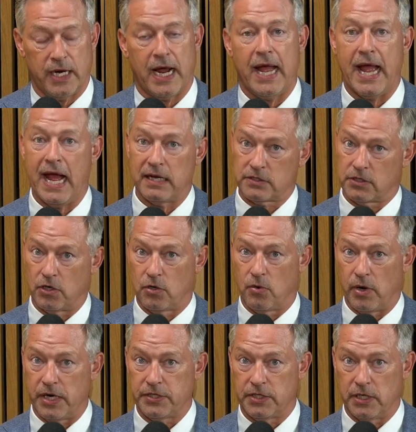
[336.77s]
I ask a
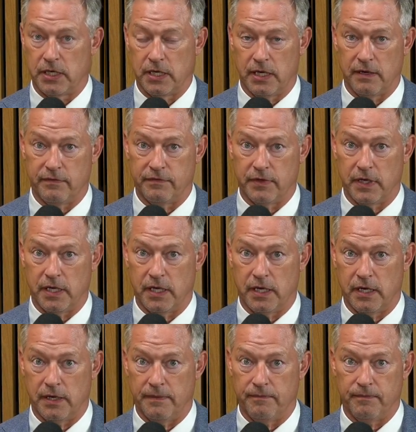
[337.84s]
question
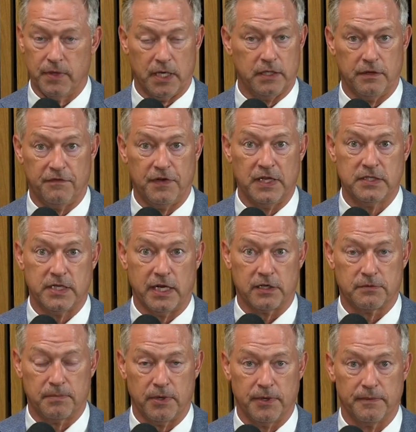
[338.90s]
of a defense
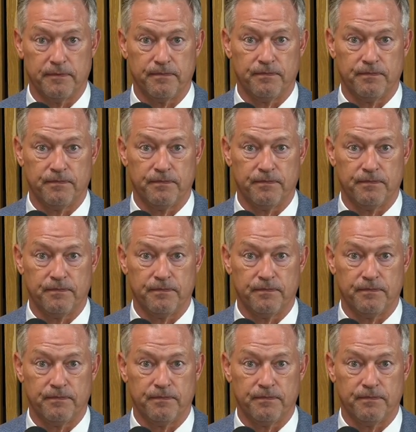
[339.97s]
expert